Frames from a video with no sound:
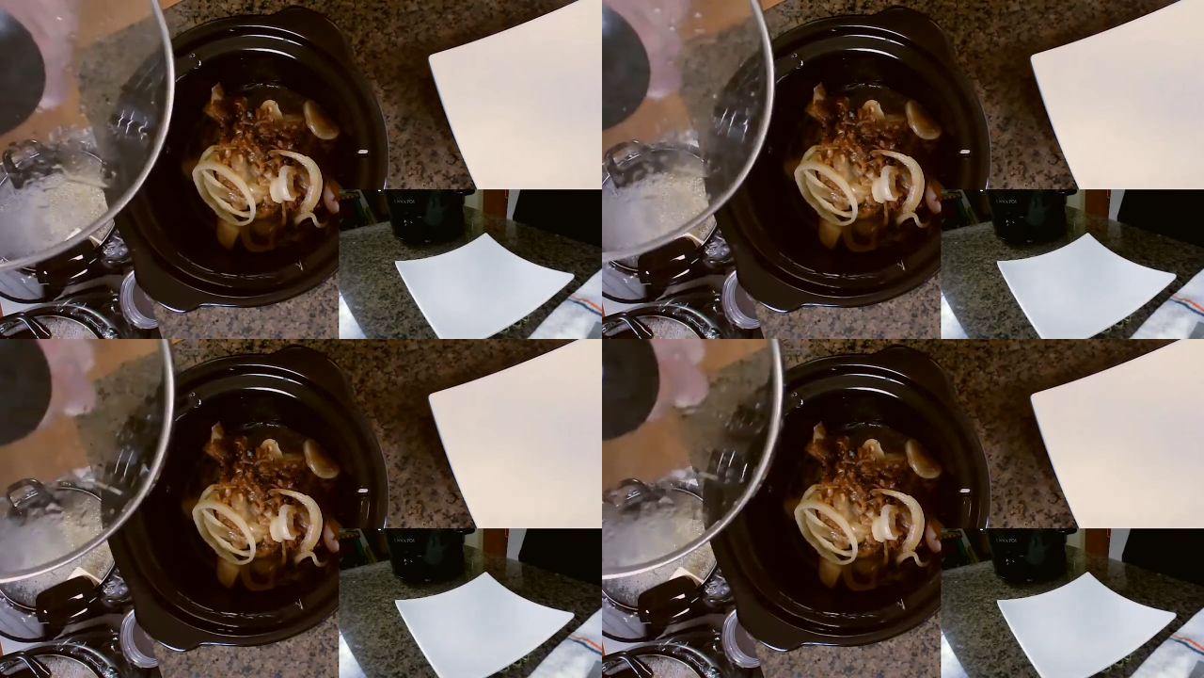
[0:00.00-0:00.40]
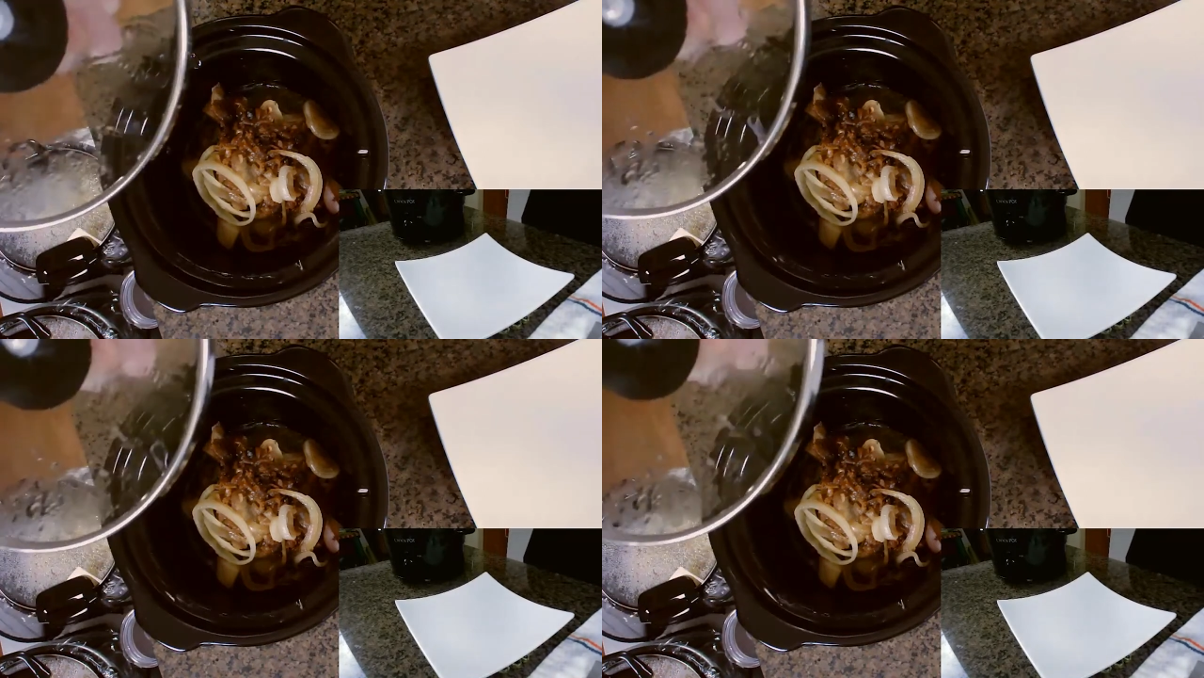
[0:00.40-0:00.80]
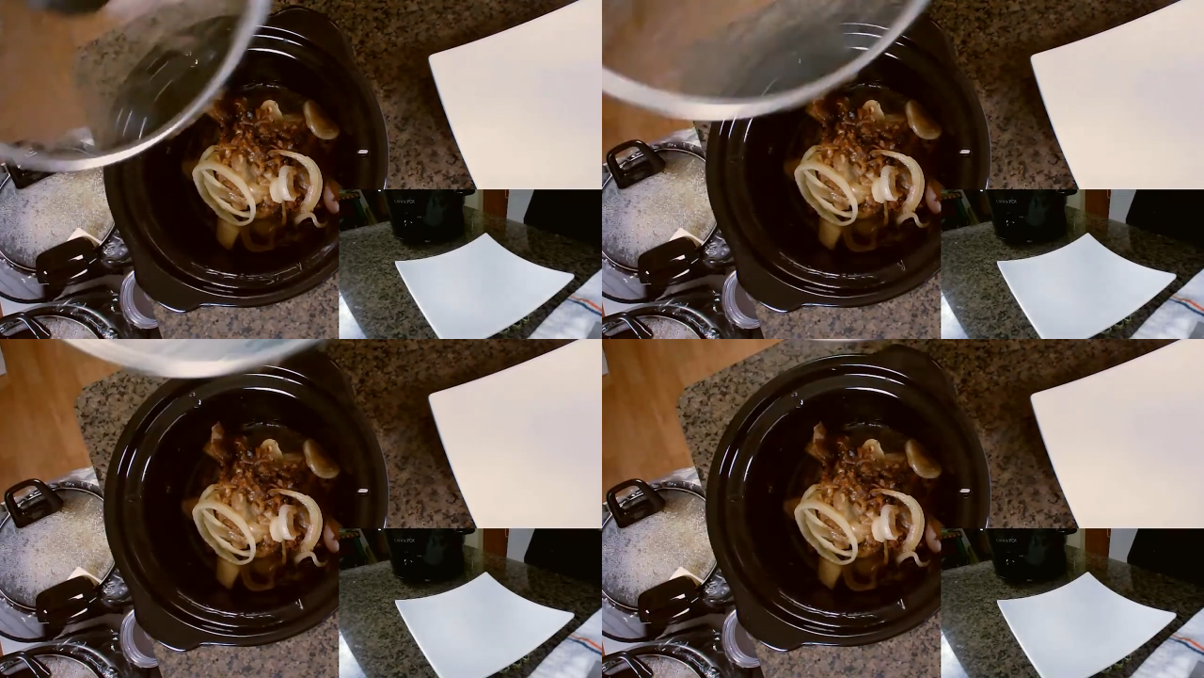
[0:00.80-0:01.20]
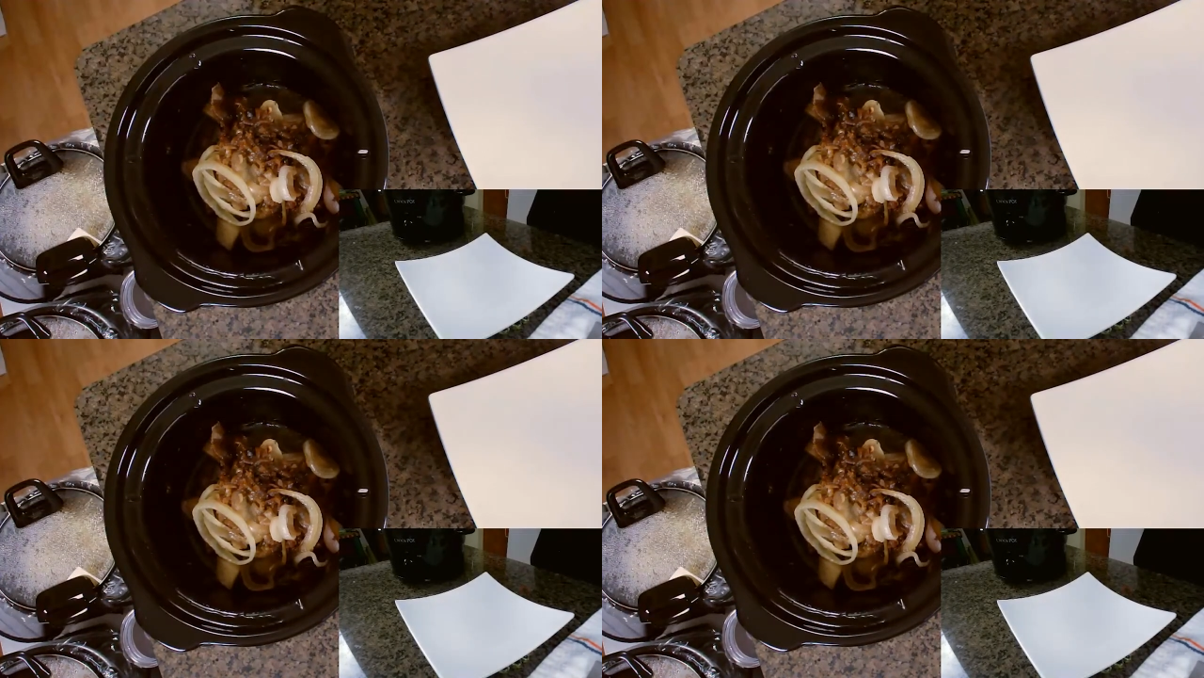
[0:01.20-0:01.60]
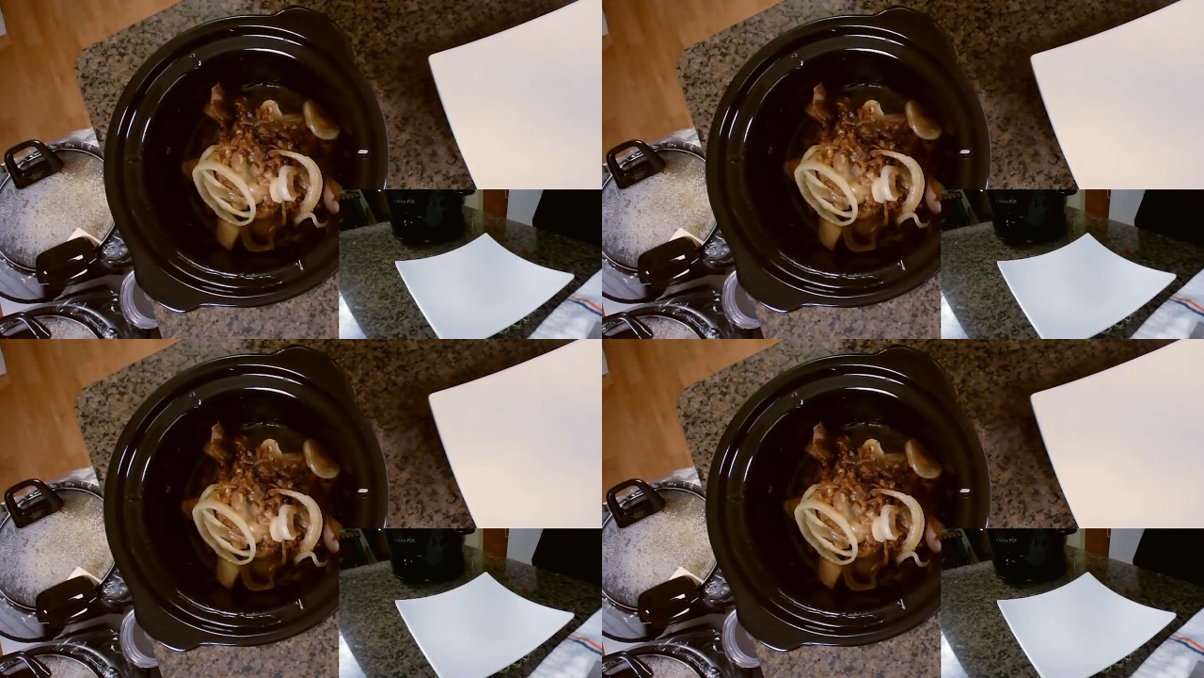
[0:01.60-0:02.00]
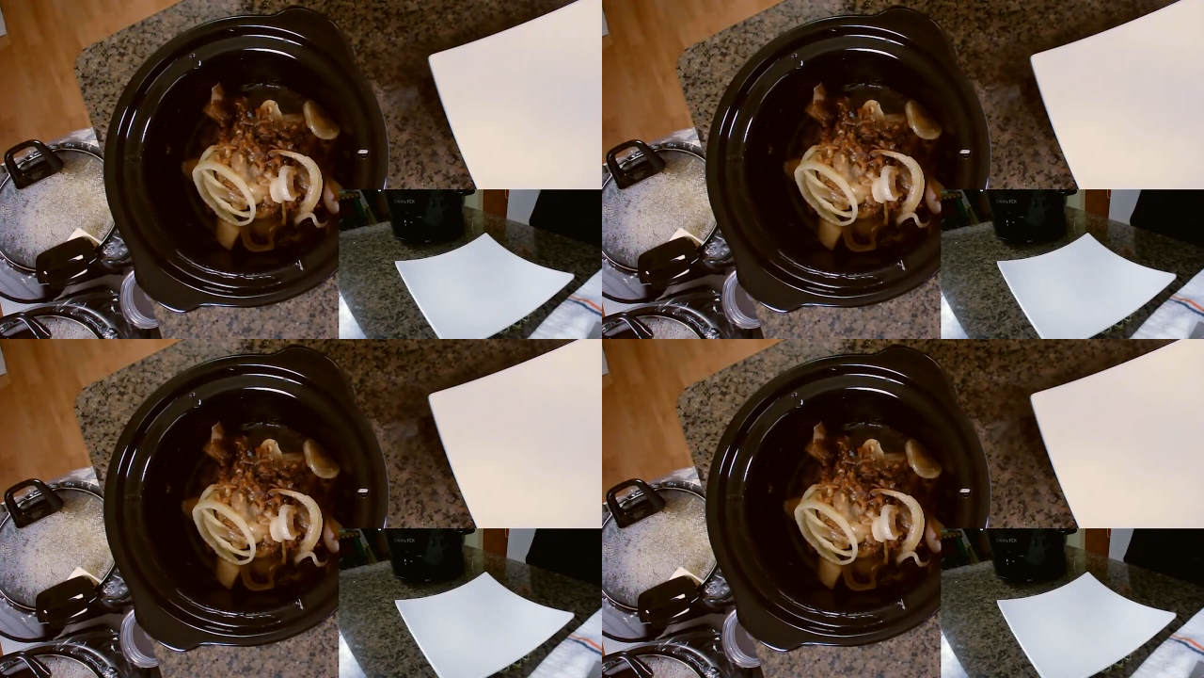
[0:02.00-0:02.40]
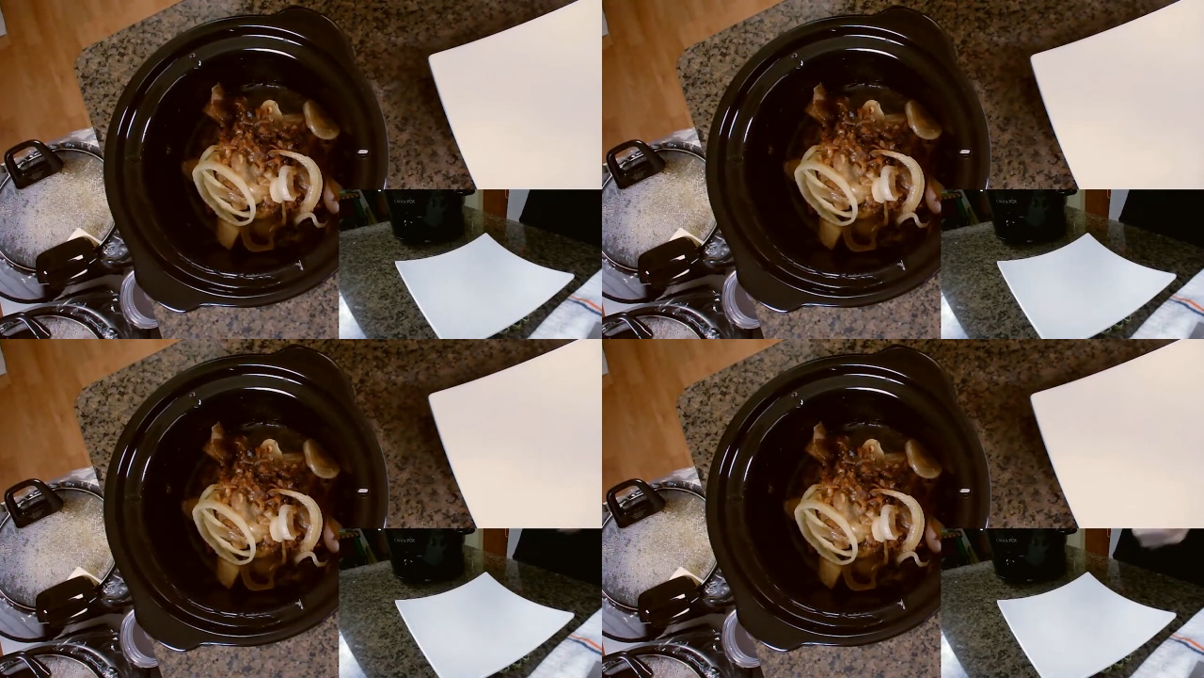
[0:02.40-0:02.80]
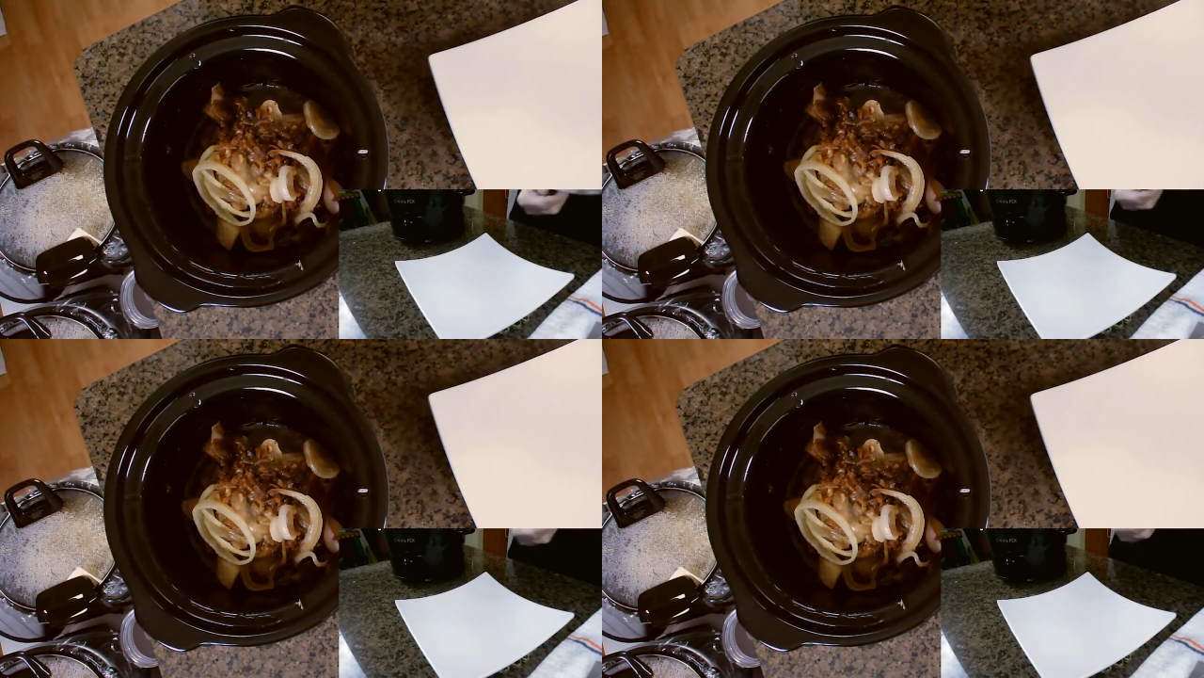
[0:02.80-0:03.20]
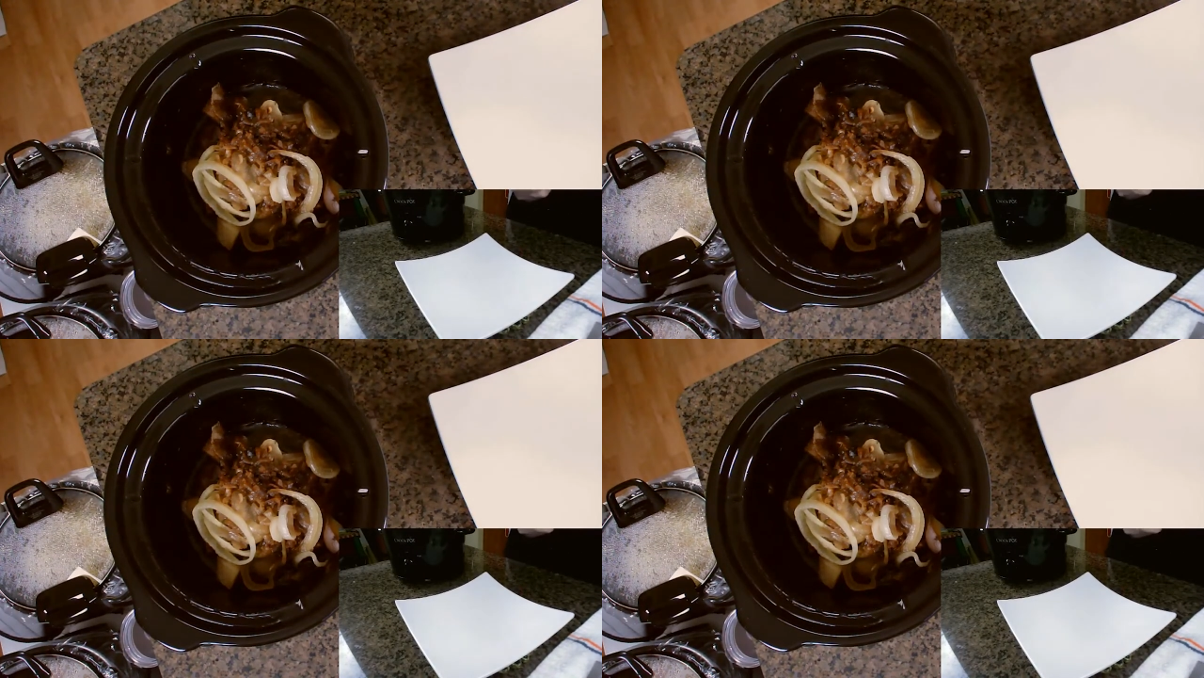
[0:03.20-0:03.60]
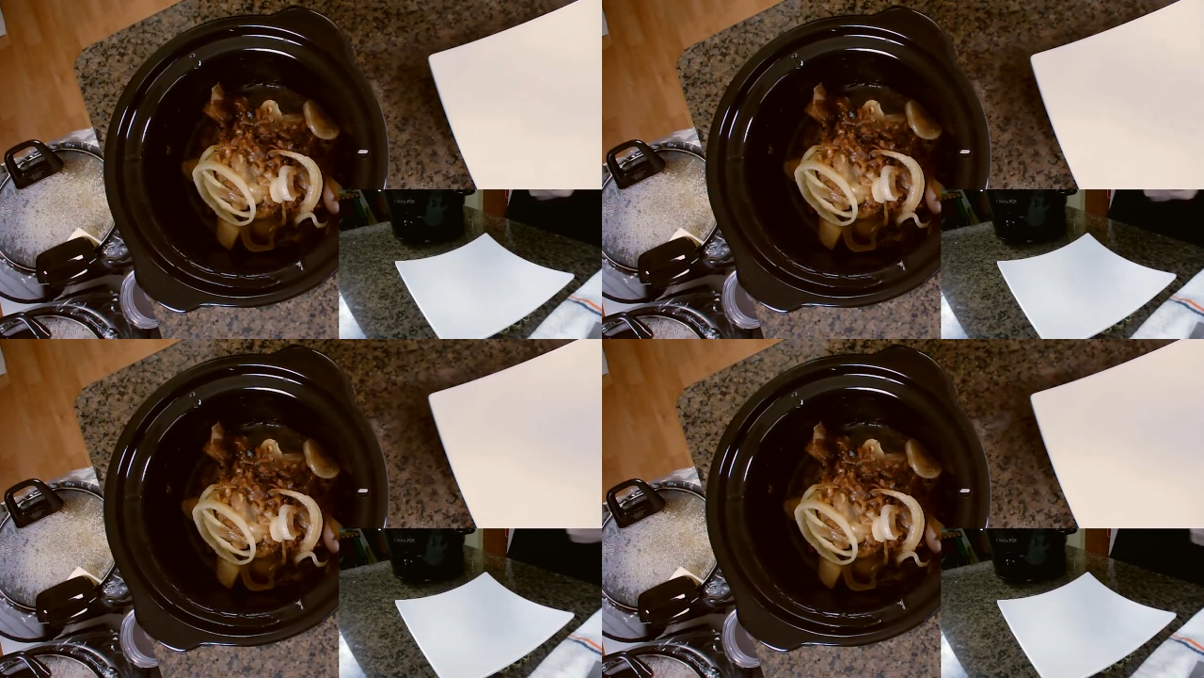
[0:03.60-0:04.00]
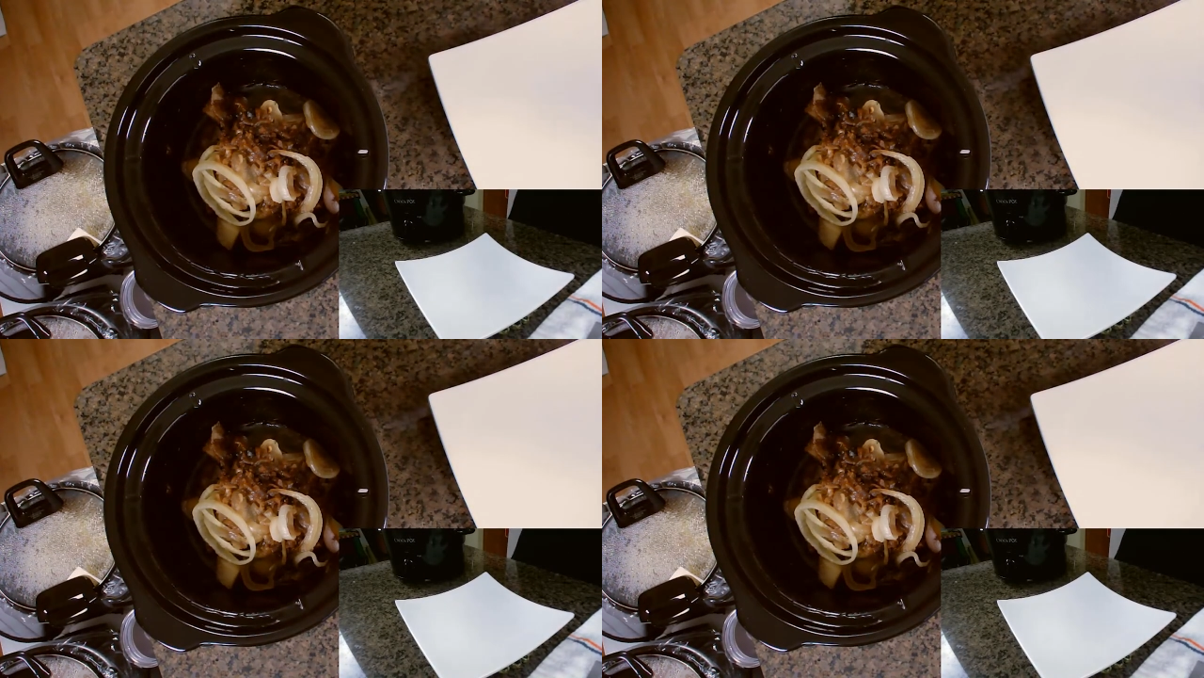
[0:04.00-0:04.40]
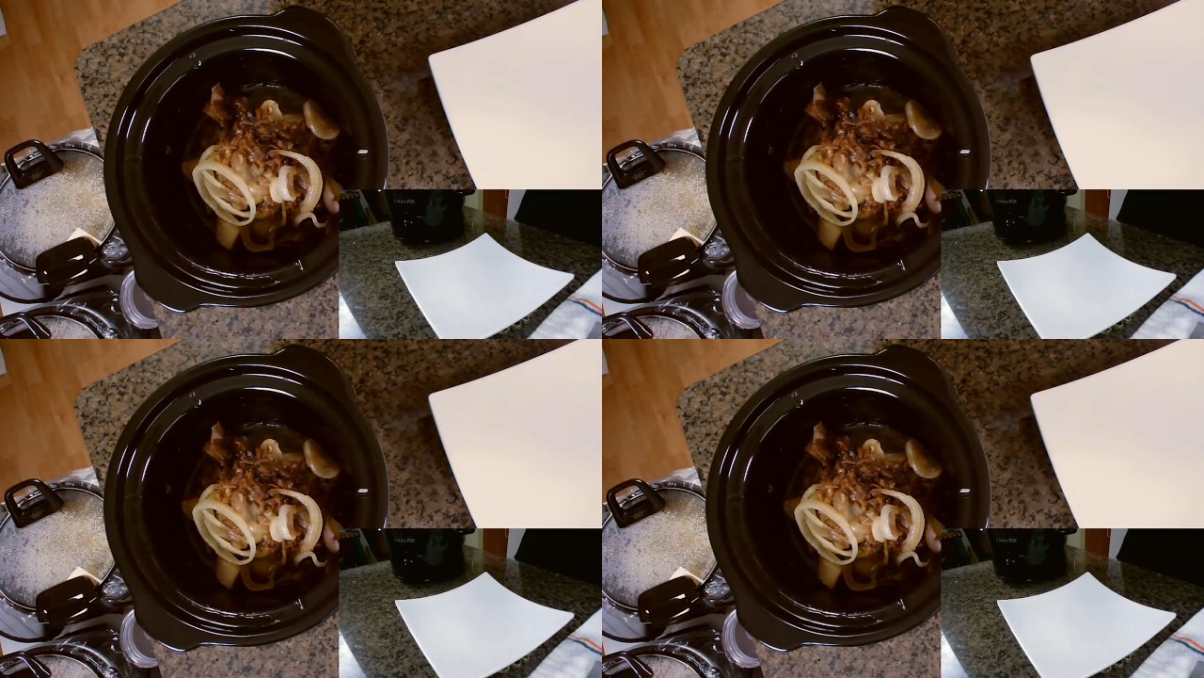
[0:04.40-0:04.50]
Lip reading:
(no speaker visible)